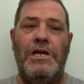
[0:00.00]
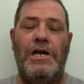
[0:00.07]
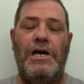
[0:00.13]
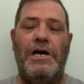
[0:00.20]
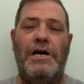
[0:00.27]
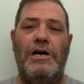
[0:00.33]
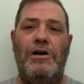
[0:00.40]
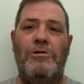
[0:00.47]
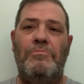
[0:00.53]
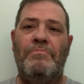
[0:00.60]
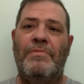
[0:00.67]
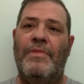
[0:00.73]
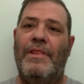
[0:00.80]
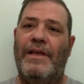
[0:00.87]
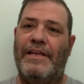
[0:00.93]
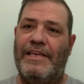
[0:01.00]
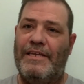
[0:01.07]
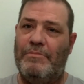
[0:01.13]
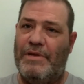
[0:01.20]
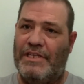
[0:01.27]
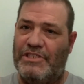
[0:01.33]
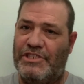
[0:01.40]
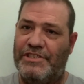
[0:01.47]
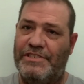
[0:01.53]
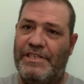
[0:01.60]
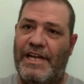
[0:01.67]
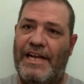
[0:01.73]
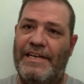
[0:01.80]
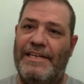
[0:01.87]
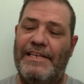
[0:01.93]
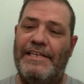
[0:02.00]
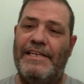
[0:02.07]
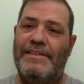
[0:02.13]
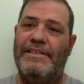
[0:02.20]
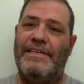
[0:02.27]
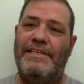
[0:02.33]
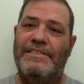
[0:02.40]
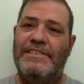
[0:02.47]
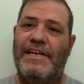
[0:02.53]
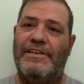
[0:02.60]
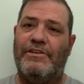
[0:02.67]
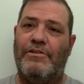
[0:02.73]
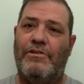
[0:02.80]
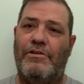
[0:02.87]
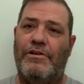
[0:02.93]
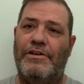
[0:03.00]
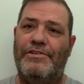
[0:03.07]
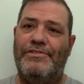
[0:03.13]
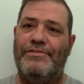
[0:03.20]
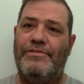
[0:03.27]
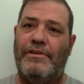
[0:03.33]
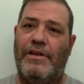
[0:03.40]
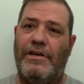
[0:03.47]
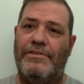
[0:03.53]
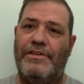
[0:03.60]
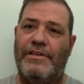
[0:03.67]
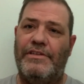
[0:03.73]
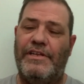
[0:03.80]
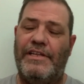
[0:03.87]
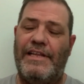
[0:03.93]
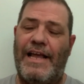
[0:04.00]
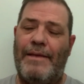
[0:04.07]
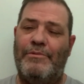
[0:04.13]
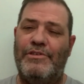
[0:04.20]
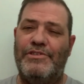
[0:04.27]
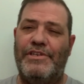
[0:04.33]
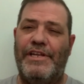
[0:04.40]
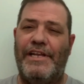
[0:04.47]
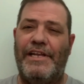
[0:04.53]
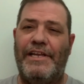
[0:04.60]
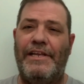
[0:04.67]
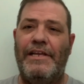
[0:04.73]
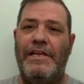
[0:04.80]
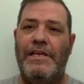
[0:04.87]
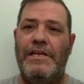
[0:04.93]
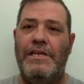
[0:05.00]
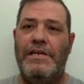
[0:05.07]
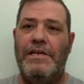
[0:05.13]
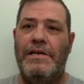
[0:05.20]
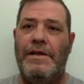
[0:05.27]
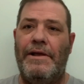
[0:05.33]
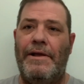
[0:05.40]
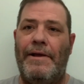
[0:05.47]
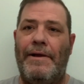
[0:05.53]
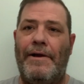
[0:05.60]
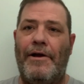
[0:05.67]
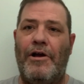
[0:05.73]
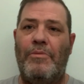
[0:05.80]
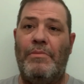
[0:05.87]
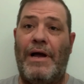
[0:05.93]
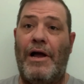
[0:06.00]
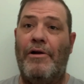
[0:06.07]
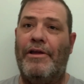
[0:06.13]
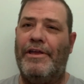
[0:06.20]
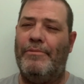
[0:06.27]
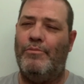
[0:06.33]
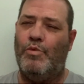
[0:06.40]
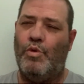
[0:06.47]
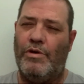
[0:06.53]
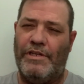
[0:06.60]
Like he mentioned, I did get the injector harness, the adapter today. I'll get more